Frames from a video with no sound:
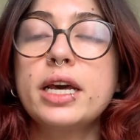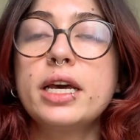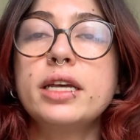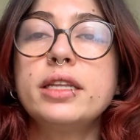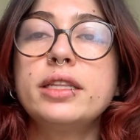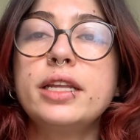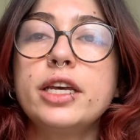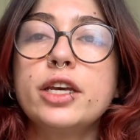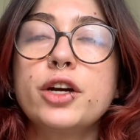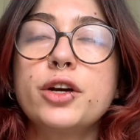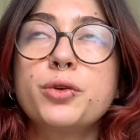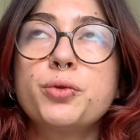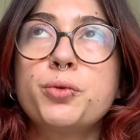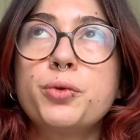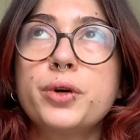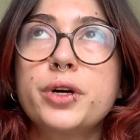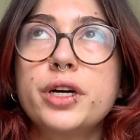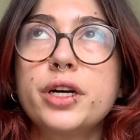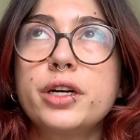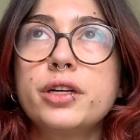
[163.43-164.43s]
They are
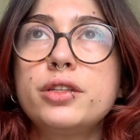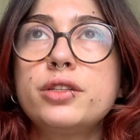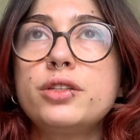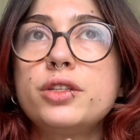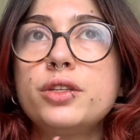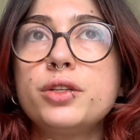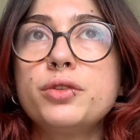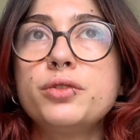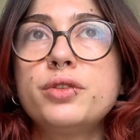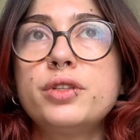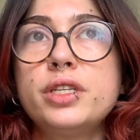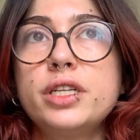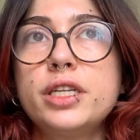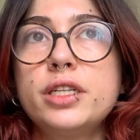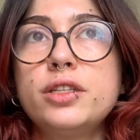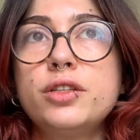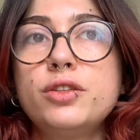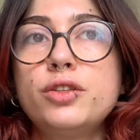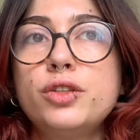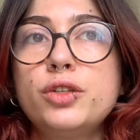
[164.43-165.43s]
words used